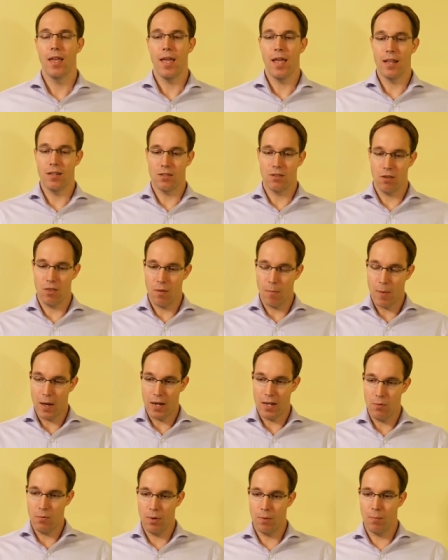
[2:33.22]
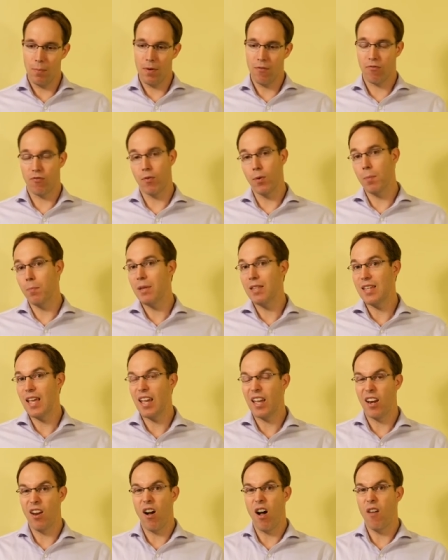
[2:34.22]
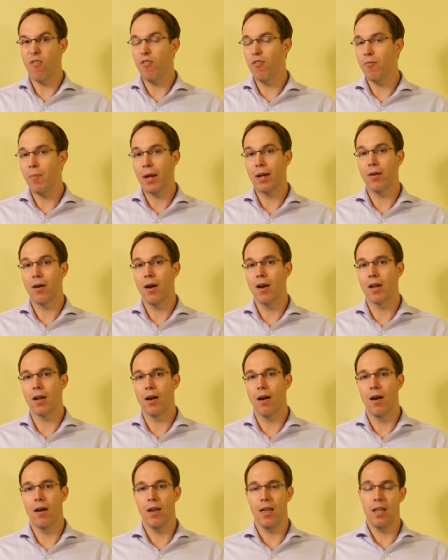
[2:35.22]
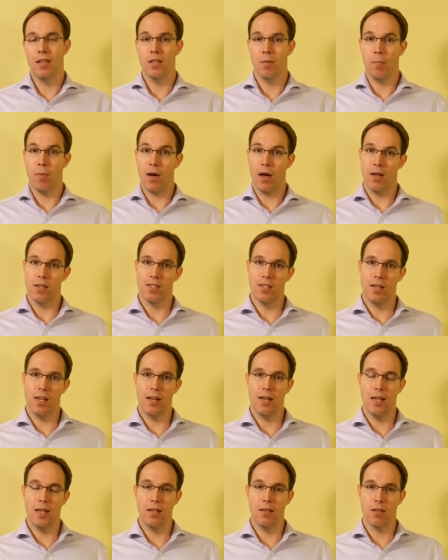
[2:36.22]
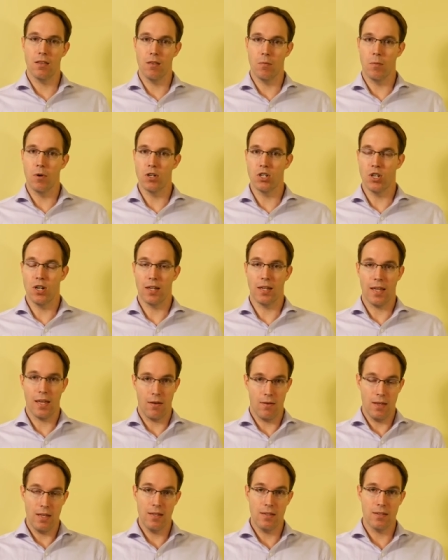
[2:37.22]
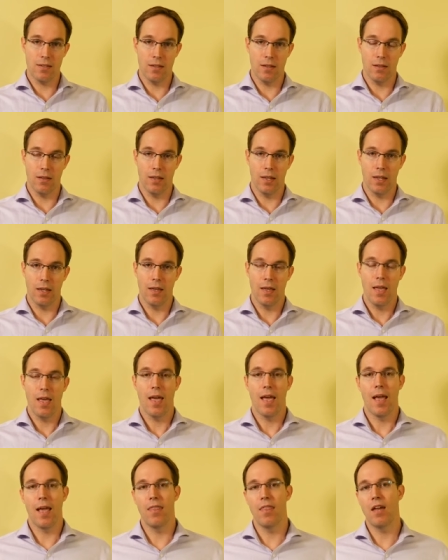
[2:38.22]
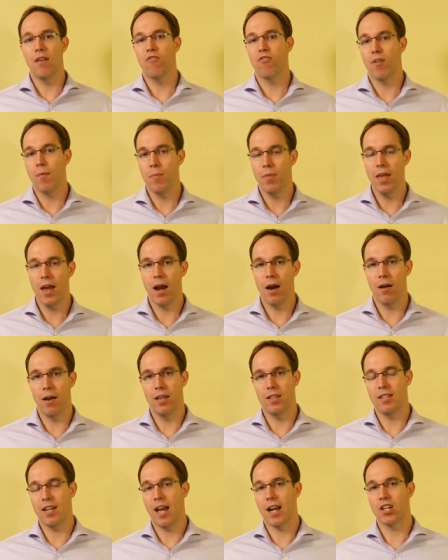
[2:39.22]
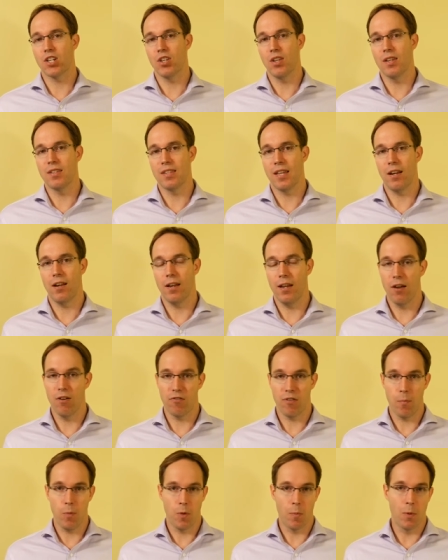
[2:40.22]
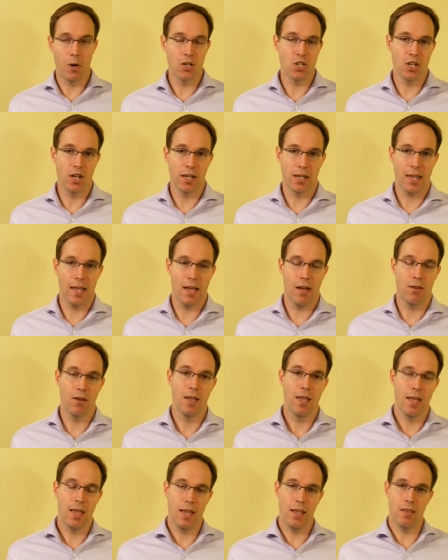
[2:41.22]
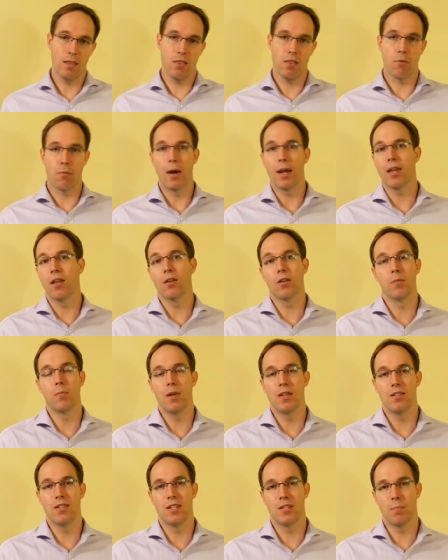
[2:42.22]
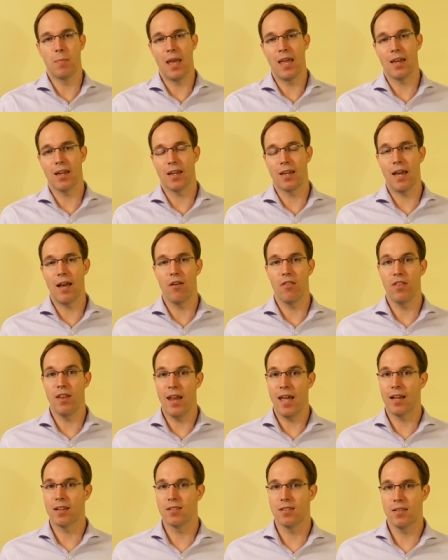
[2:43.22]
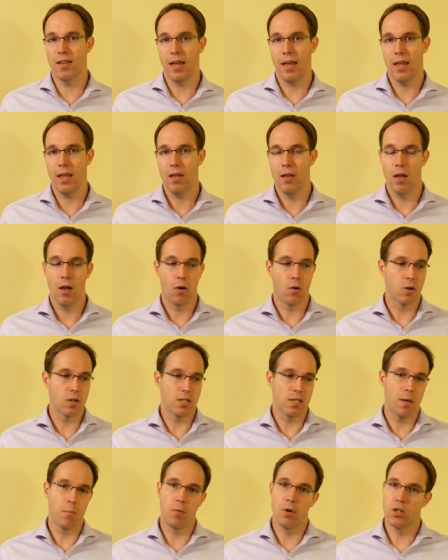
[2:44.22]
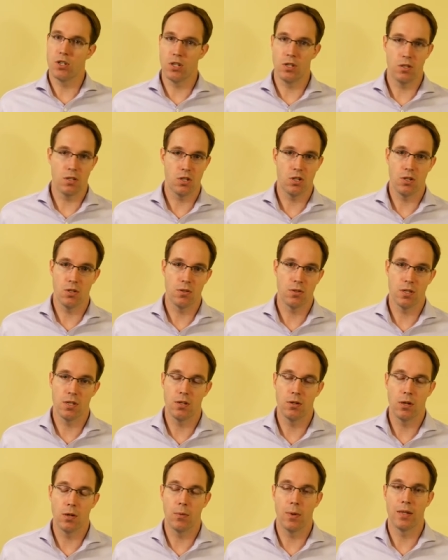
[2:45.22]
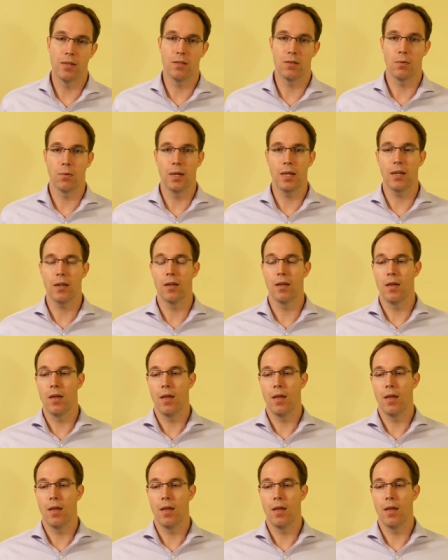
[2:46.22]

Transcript: And so the money would, would be taken off of my credit card and deposited into the merchant account instantly. And then from there, it's actually settled out from the merchant account into the regular business bank account the next day, or some merchants choose to do it once a week.